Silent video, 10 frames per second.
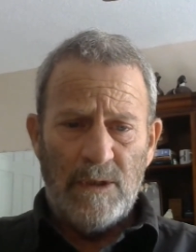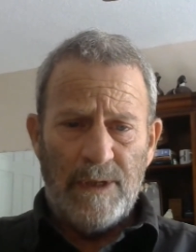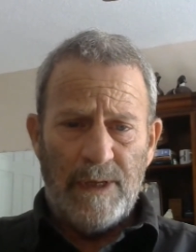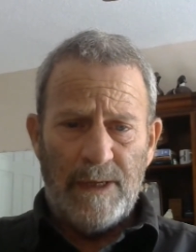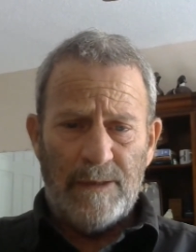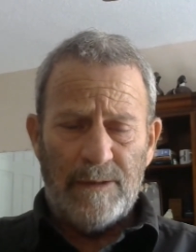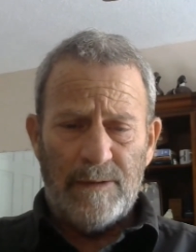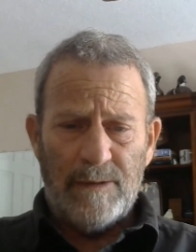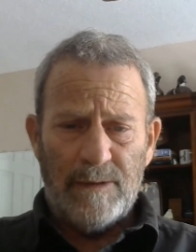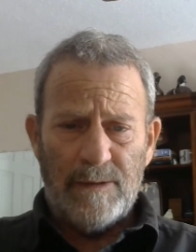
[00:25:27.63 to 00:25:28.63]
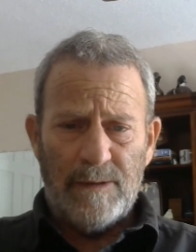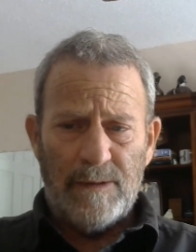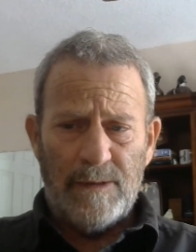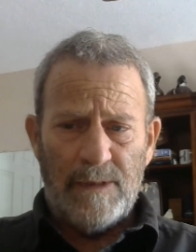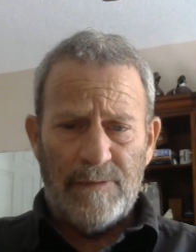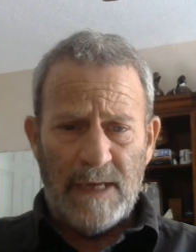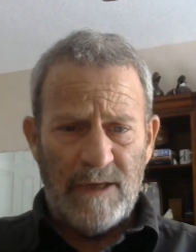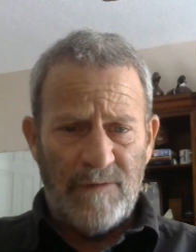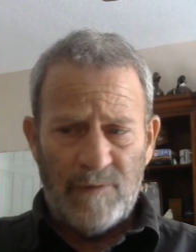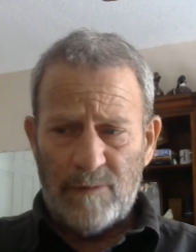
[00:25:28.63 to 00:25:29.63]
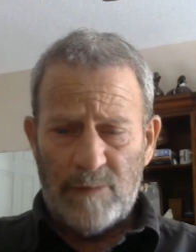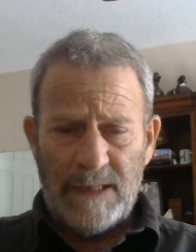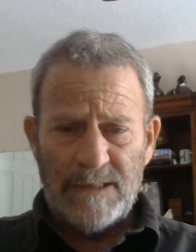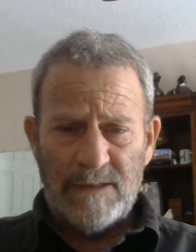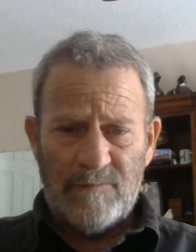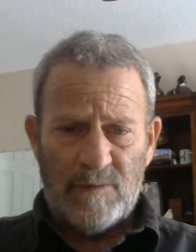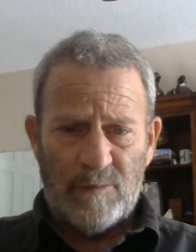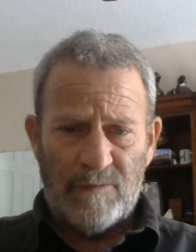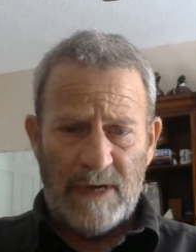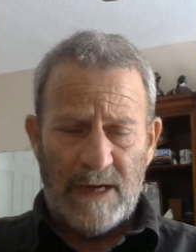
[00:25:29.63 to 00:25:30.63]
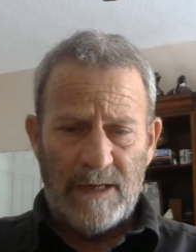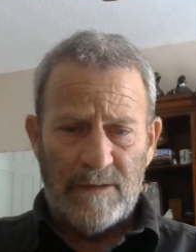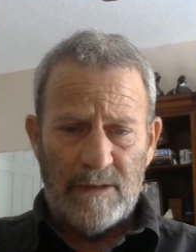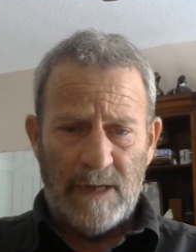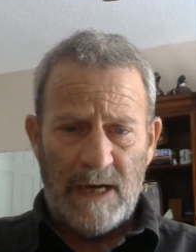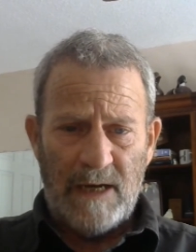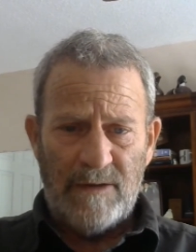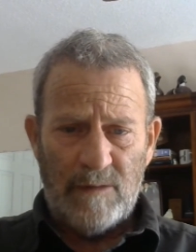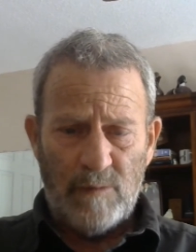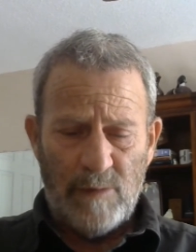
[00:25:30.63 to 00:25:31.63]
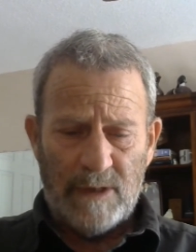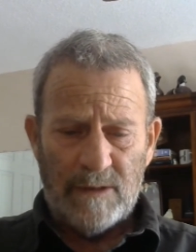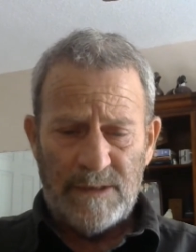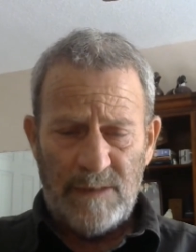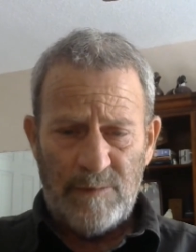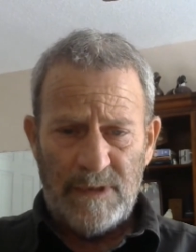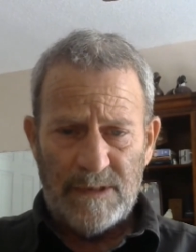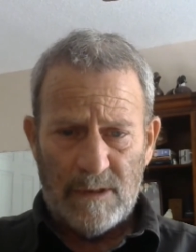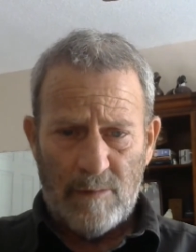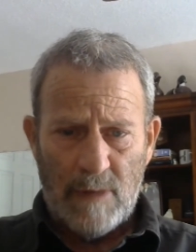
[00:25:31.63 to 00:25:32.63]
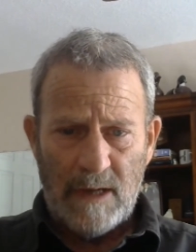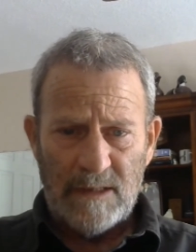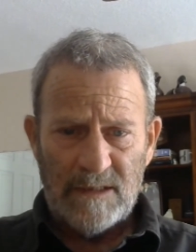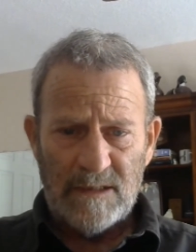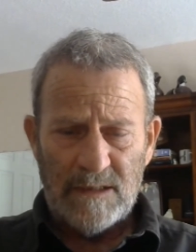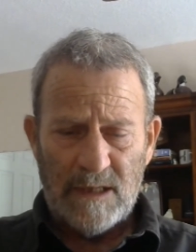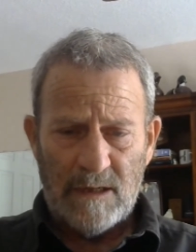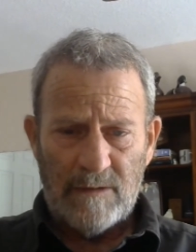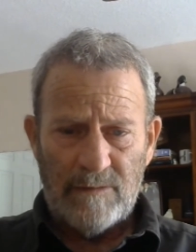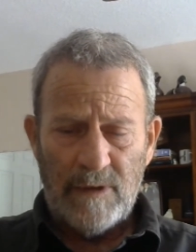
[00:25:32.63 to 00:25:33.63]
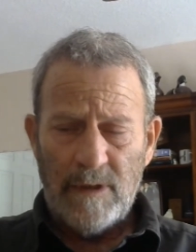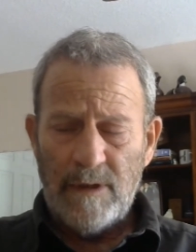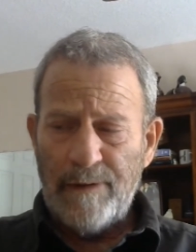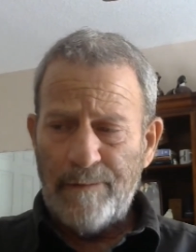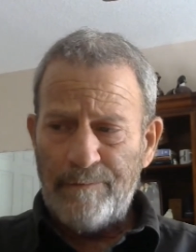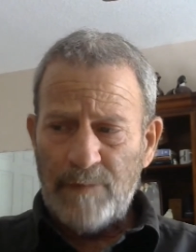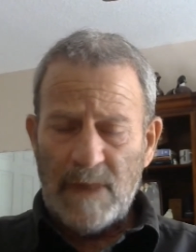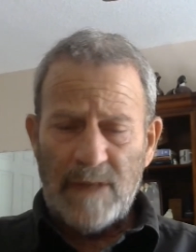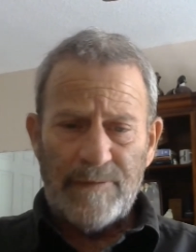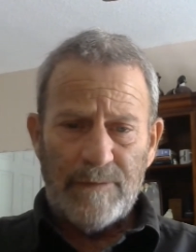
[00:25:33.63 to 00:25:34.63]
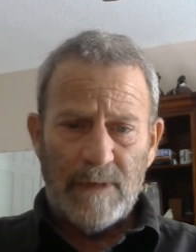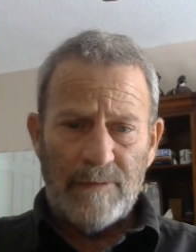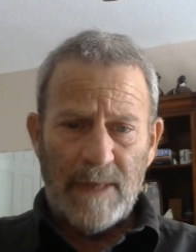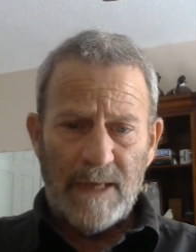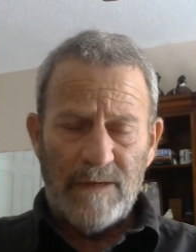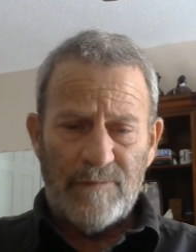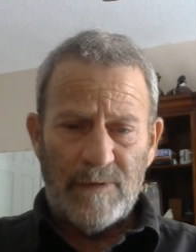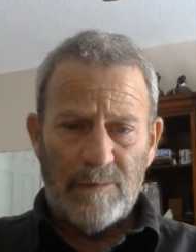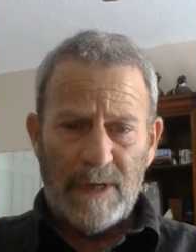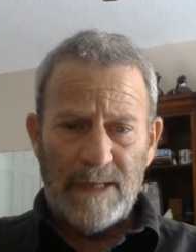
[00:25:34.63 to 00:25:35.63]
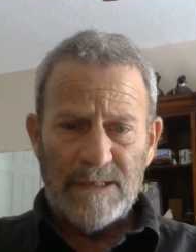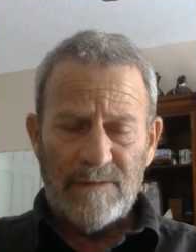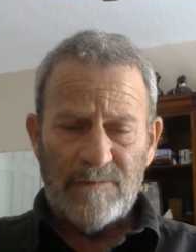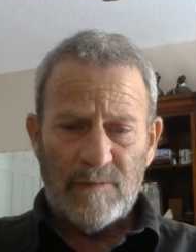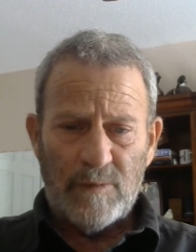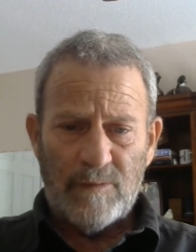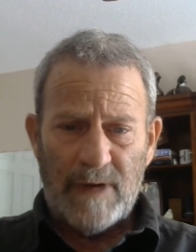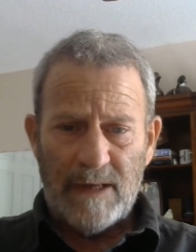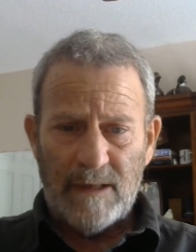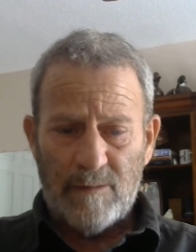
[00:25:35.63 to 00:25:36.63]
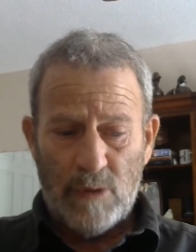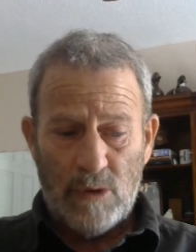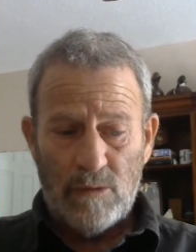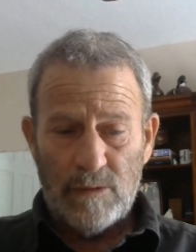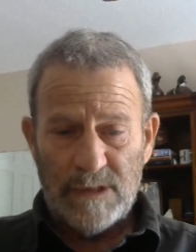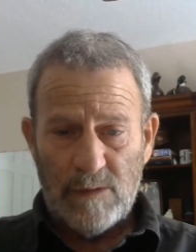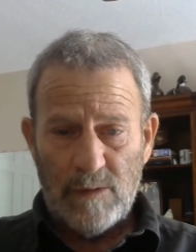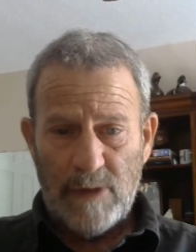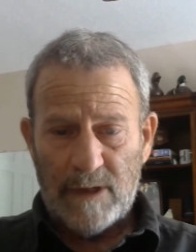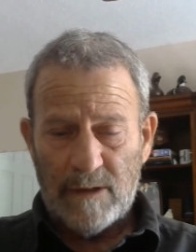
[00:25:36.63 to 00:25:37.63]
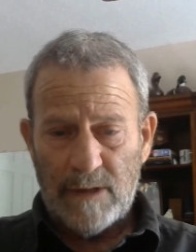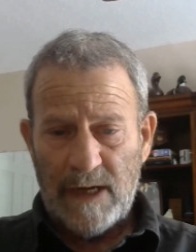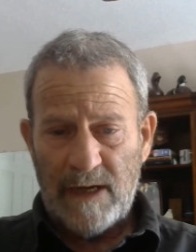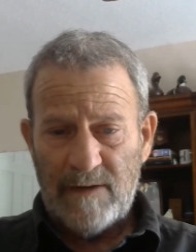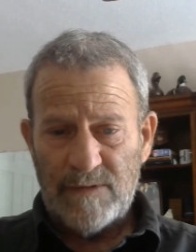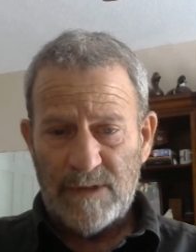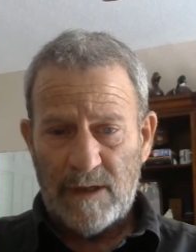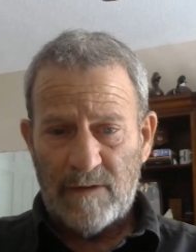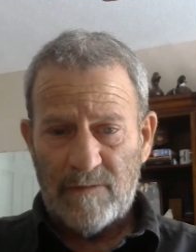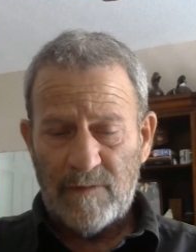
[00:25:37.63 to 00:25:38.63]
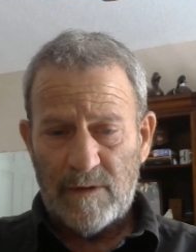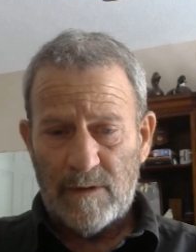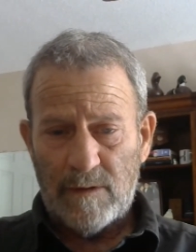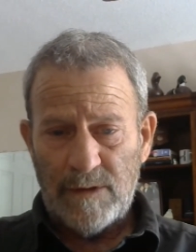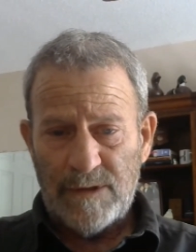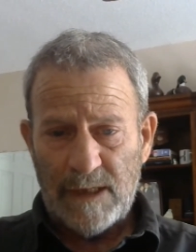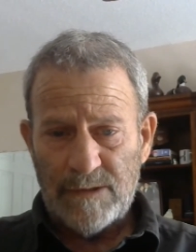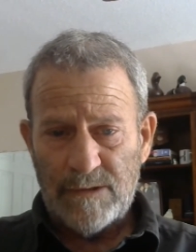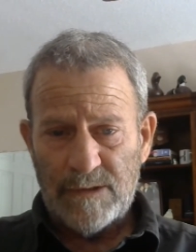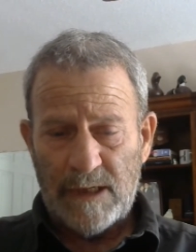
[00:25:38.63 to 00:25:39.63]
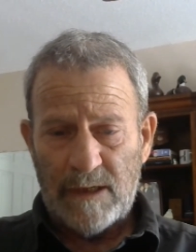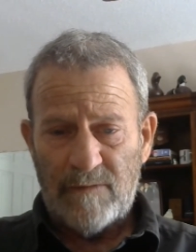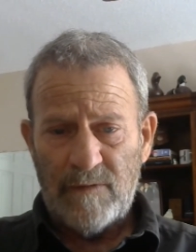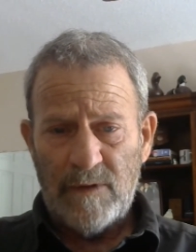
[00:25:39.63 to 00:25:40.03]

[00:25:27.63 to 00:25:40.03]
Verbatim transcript: and and thank you for the bison for providing the hide that we make our teepees and our moccasins out of, and and thank you for the bison for providing the bones that we make our knives out of and our utensils out of,